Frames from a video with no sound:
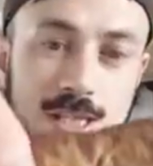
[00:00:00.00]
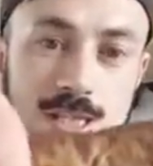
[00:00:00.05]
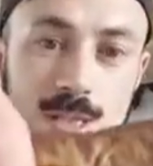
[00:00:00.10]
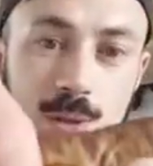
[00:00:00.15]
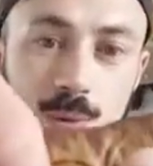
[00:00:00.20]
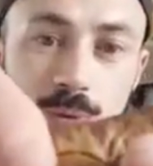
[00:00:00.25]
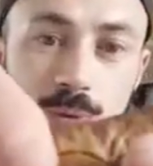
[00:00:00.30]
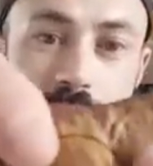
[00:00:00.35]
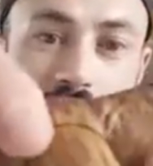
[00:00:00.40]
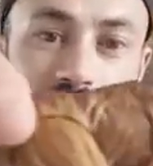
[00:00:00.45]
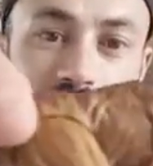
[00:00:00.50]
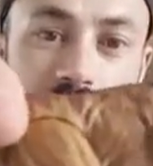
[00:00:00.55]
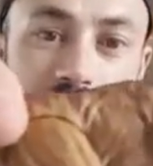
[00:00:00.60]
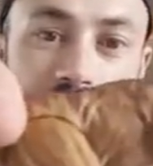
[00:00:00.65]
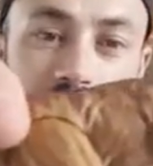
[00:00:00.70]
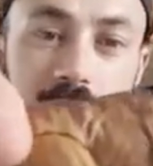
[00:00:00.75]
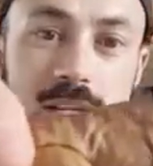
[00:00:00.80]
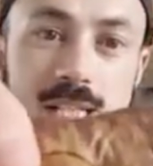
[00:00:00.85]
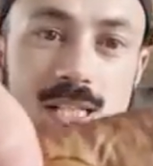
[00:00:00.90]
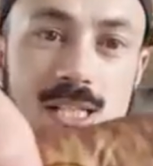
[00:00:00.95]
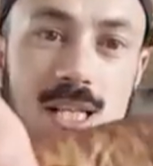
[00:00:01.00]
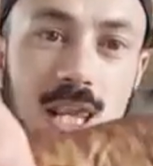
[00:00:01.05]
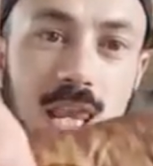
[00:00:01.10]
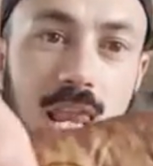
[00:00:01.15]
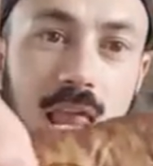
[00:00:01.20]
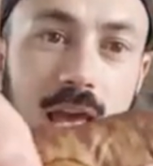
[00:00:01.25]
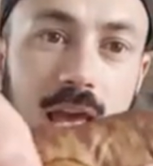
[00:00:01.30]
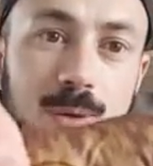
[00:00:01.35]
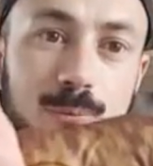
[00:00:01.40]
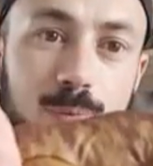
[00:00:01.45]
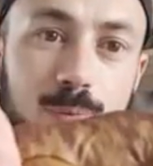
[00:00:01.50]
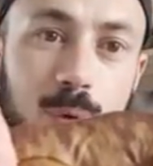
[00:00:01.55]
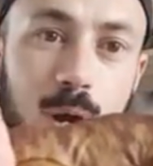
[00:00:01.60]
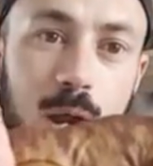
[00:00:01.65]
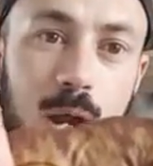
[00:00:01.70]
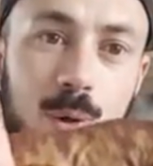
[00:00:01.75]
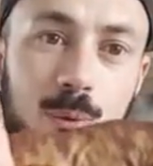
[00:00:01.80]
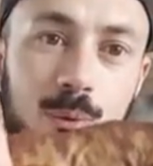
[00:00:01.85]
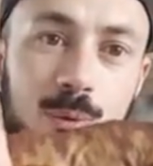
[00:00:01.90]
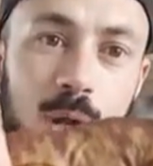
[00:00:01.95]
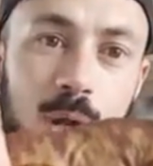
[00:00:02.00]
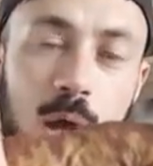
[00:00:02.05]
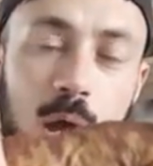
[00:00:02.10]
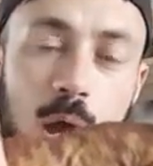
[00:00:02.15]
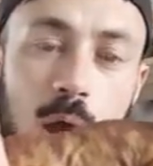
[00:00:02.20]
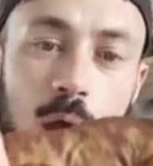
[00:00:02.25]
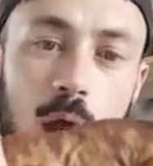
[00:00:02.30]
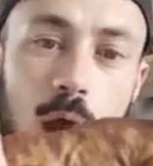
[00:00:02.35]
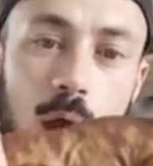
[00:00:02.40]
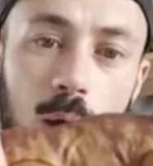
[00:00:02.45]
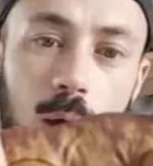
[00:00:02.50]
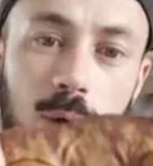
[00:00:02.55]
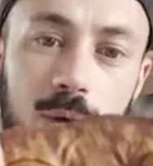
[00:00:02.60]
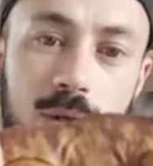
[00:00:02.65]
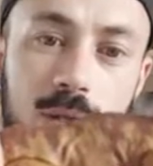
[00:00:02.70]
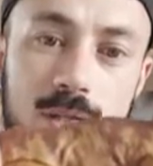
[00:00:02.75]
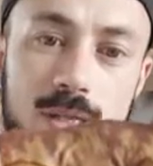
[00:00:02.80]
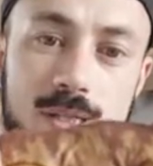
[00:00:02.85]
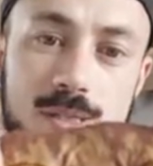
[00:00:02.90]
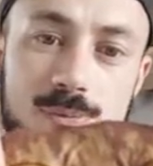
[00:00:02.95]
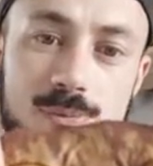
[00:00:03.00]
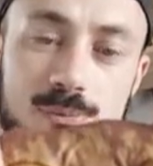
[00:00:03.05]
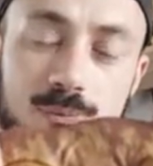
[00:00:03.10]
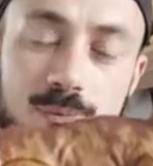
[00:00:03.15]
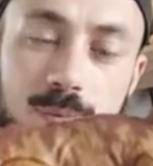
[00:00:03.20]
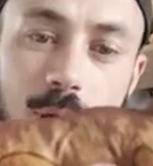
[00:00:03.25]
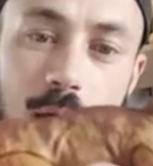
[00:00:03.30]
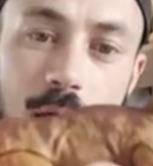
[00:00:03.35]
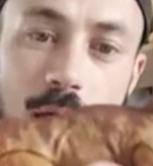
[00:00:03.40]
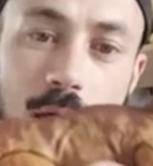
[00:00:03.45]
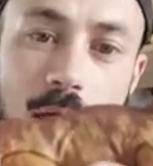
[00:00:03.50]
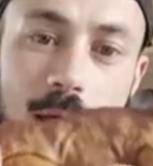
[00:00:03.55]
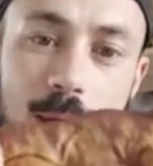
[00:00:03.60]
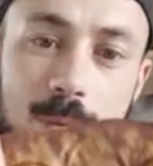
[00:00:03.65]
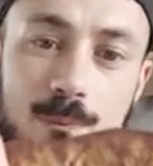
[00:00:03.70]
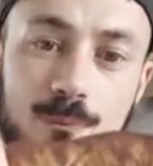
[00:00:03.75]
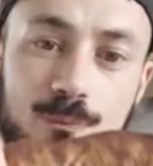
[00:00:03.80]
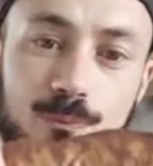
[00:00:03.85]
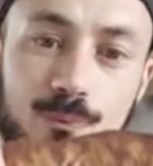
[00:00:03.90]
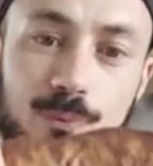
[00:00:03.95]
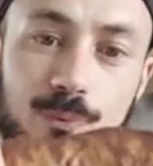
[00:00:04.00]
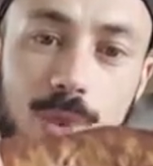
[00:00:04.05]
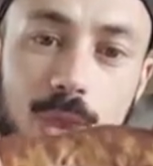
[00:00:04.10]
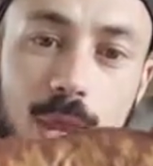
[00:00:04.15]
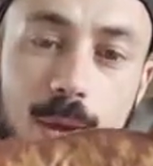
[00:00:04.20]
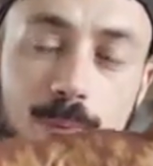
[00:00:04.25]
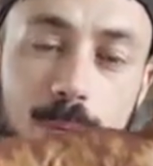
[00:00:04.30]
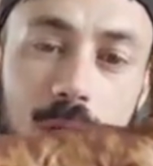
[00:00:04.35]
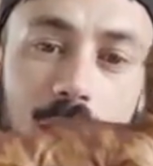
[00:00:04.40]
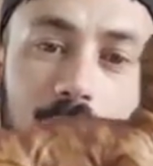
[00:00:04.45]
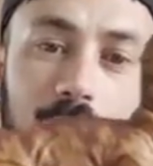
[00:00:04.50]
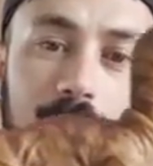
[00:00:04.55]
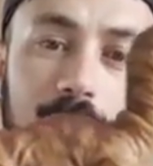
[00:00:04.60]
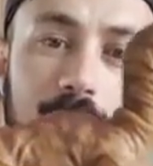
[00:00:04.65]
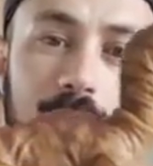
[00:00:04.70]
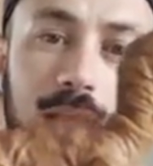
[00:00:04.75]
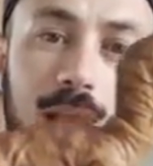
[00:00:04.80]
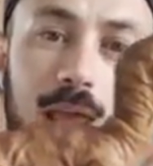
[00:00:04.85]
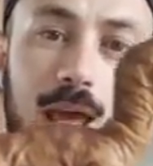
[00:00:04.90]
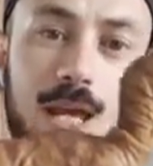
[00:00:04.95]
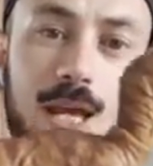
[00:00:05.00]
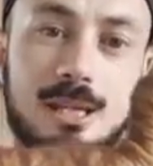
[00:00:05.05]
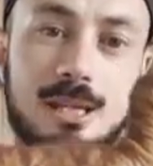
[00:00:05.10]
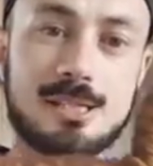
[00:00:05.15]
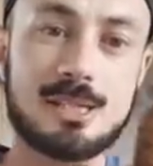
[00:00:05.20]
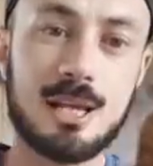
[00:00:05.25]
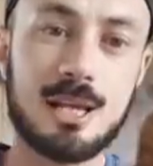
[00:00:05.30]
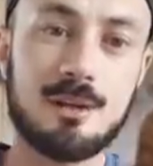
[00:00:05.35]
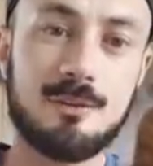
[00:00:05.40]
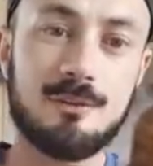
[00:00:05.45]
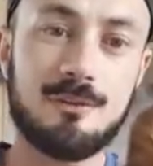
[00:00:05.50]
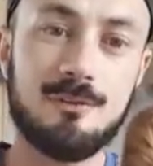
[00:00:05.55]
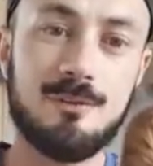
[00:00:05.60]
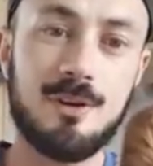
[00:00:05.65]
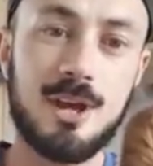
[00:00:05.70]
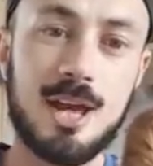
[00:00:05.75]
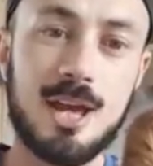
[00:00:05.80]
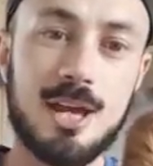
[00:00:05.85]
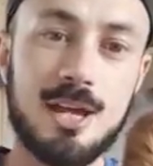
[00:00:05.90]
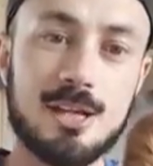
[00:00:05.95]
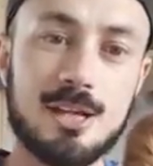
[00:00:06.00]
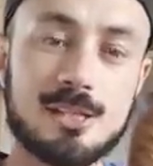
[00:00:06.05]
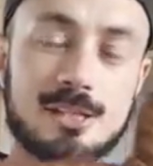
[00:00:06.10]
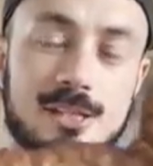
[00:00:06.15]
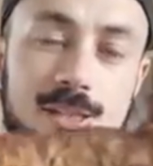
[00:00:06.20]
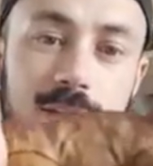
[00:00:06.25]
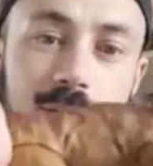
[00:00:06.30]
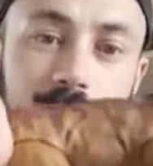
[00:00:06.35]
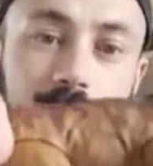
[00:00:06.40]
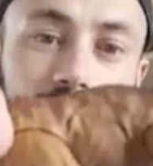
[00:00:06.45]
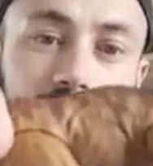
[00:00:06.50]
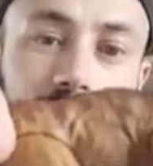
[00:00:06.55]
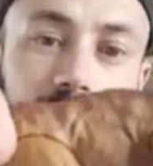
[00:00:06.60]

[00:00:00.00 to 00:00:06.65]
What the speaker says: into this nice light brown on his belly and legs and face.